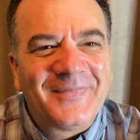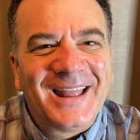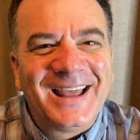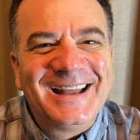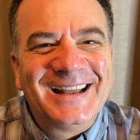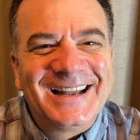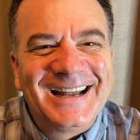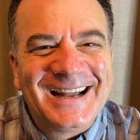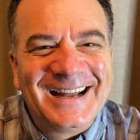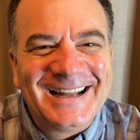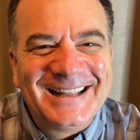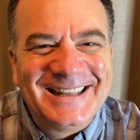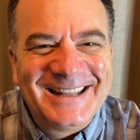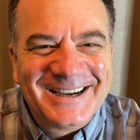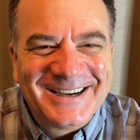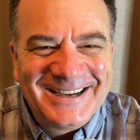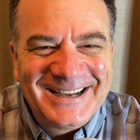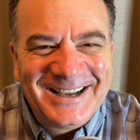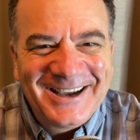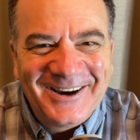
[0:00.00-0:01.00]

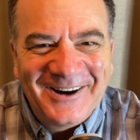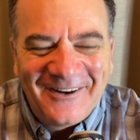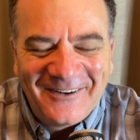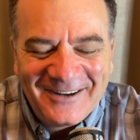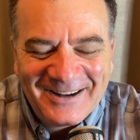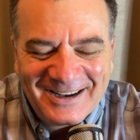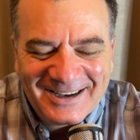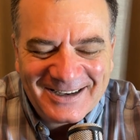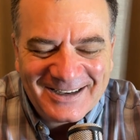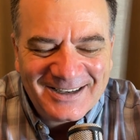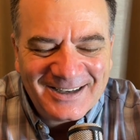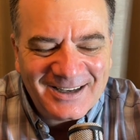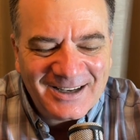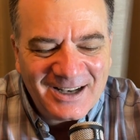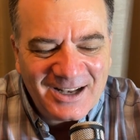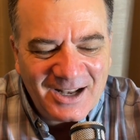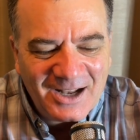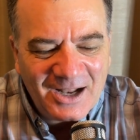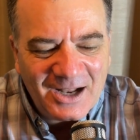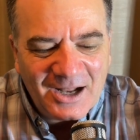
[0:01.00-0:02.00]
There you go.
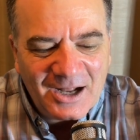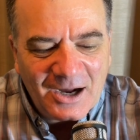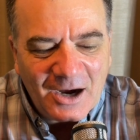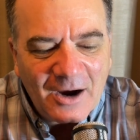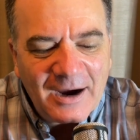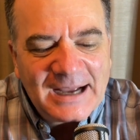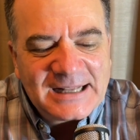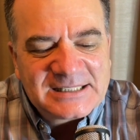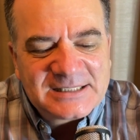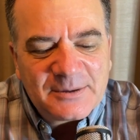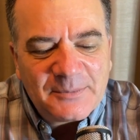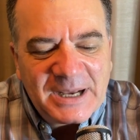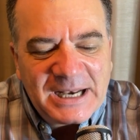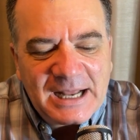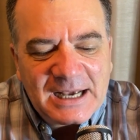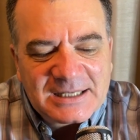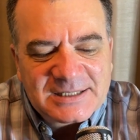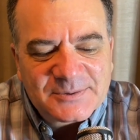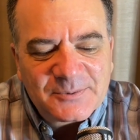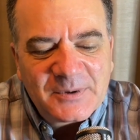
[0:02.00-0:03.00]
All right. So my
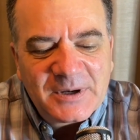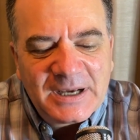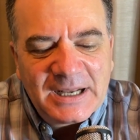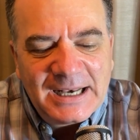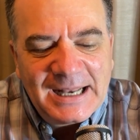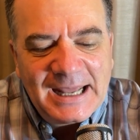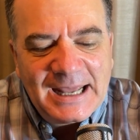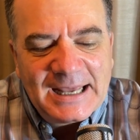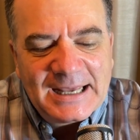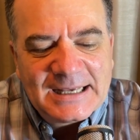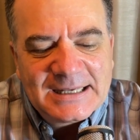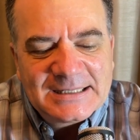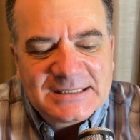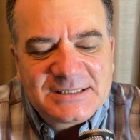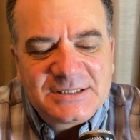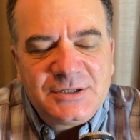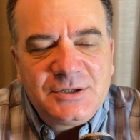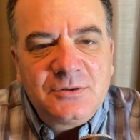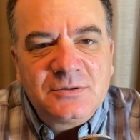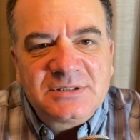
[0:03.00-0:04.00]
next one
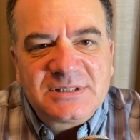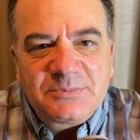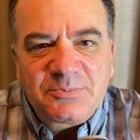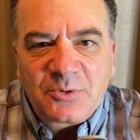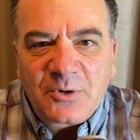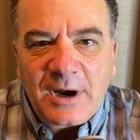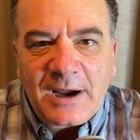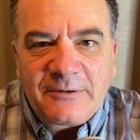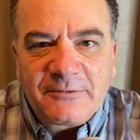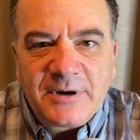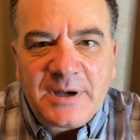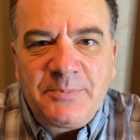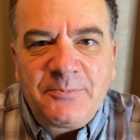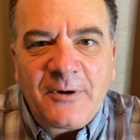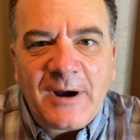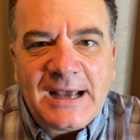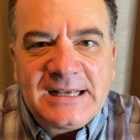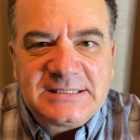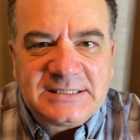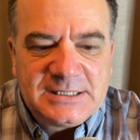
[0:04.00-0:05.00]
is use a
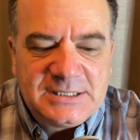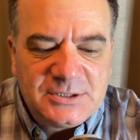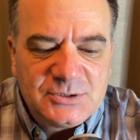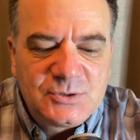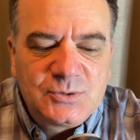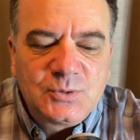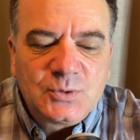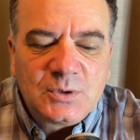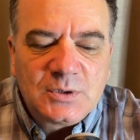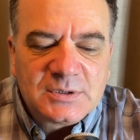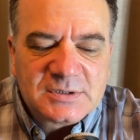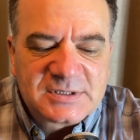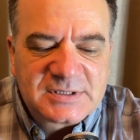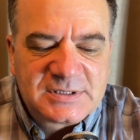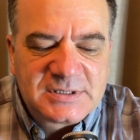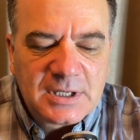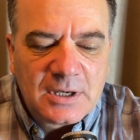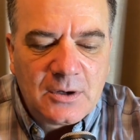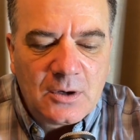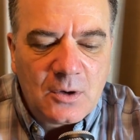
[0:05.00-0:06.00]
repricing tool.
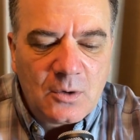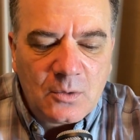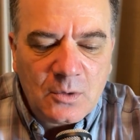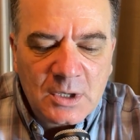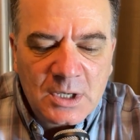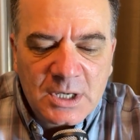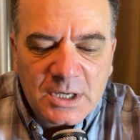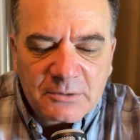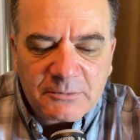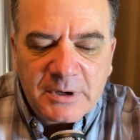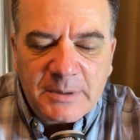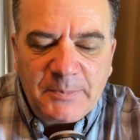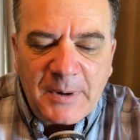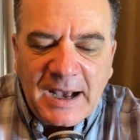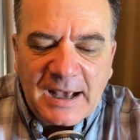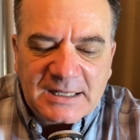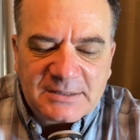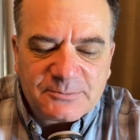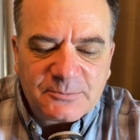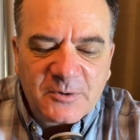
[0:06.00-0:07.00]
So
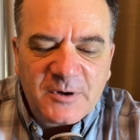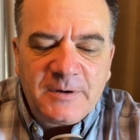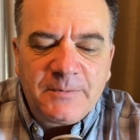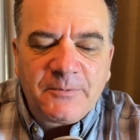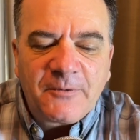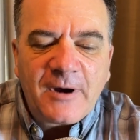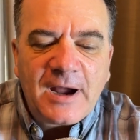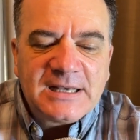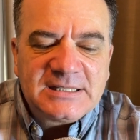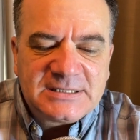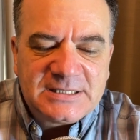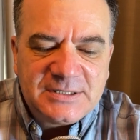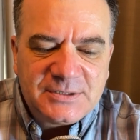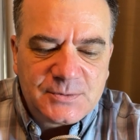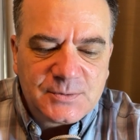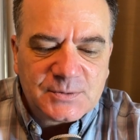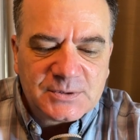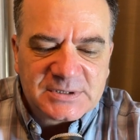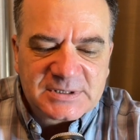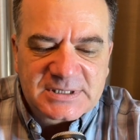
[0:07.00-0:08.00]
repricing
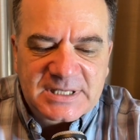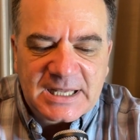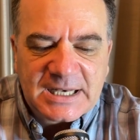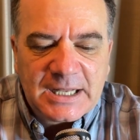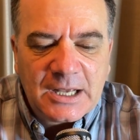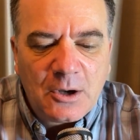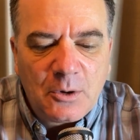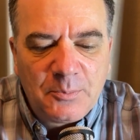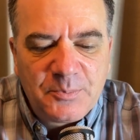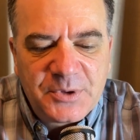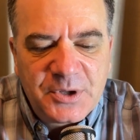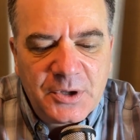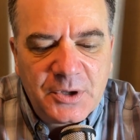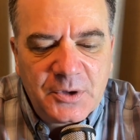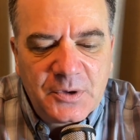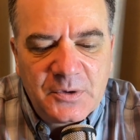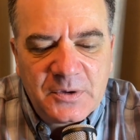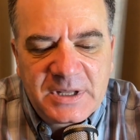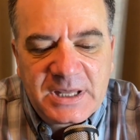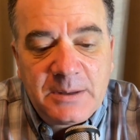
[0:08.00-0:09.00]
tools can help
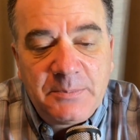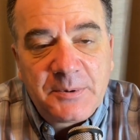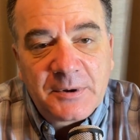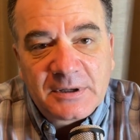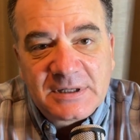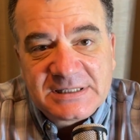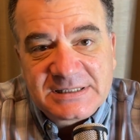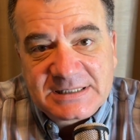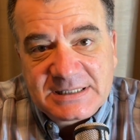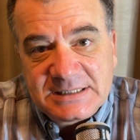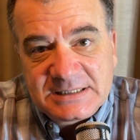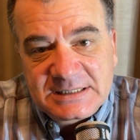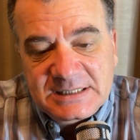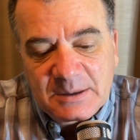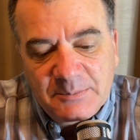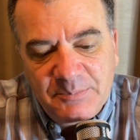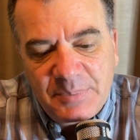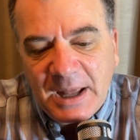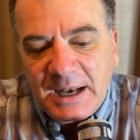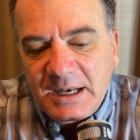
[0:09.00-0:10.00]
you keep your listings
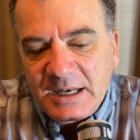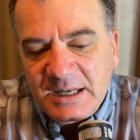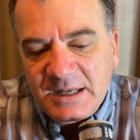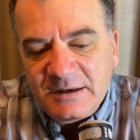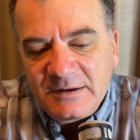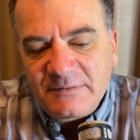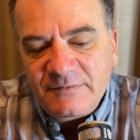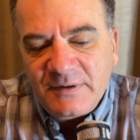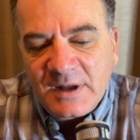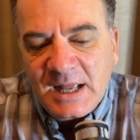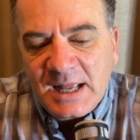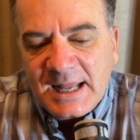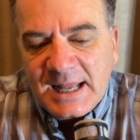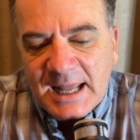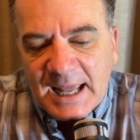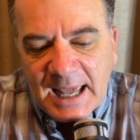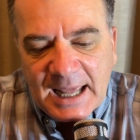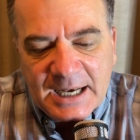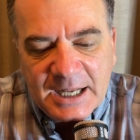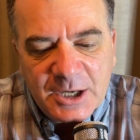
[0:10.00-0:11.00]
competitive
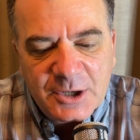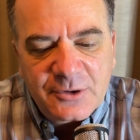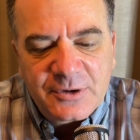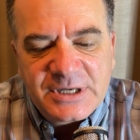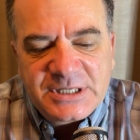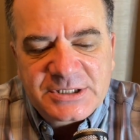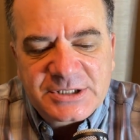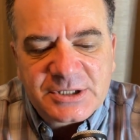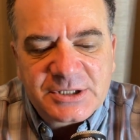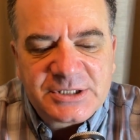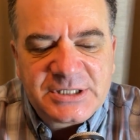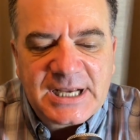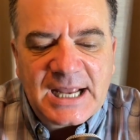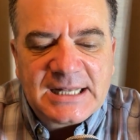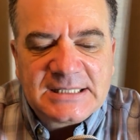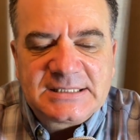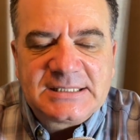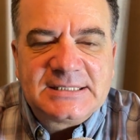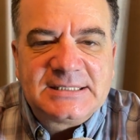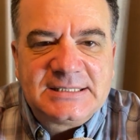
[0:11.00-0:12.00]
and increase your
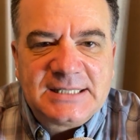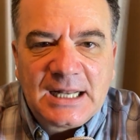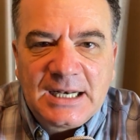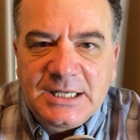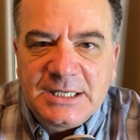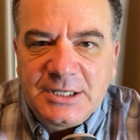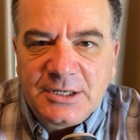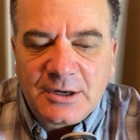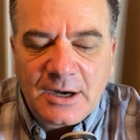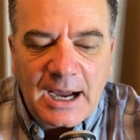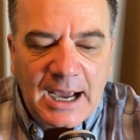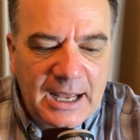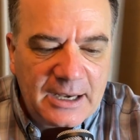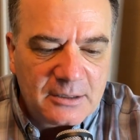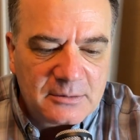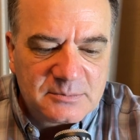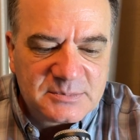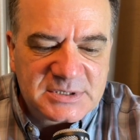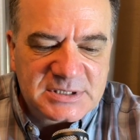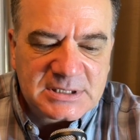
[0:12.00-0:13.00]
chance of selling your
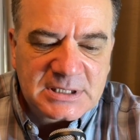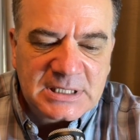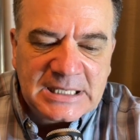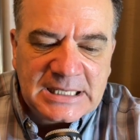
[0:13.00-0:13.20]
items.